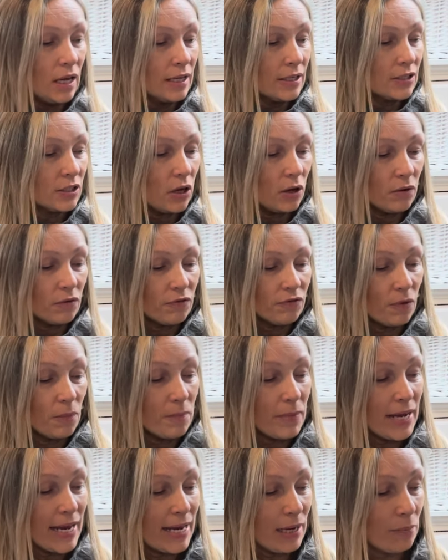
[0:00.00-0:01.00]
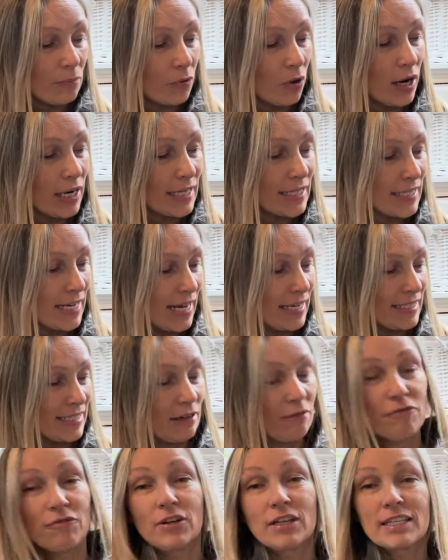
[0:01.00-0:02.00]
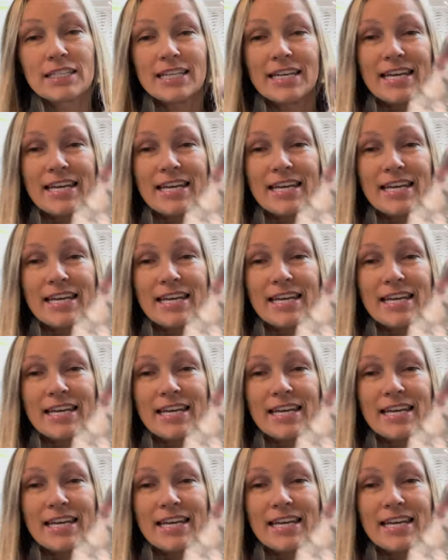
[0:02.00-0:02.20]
So for me, brighter and different